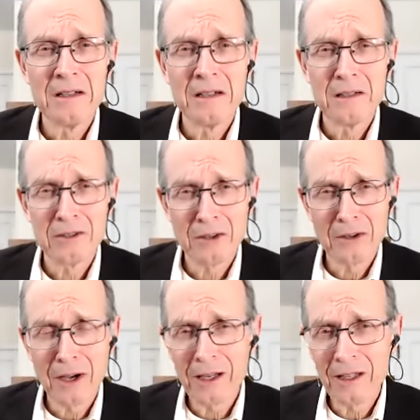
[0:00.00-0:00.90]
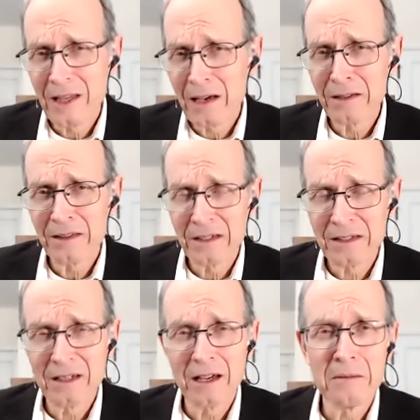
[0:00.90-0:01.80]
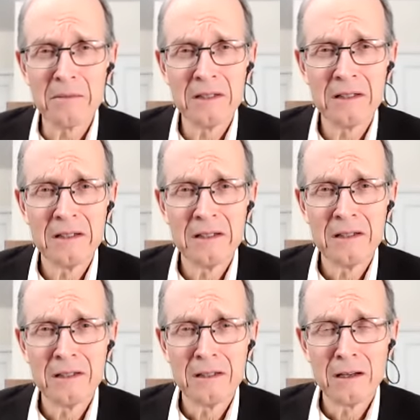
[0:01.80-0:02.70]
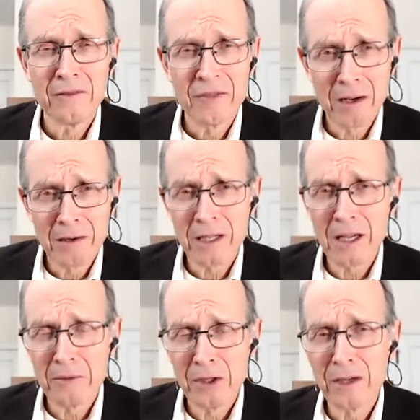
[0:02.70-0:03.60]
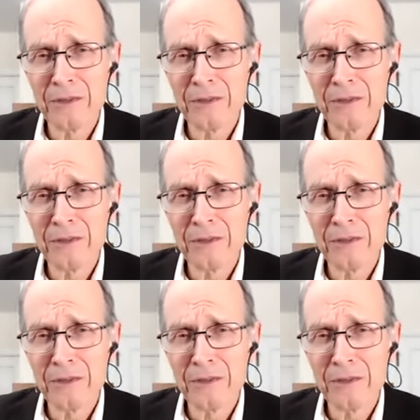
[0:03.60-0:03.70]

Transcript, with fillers: And so God allowed at that time a Pharaoh to come along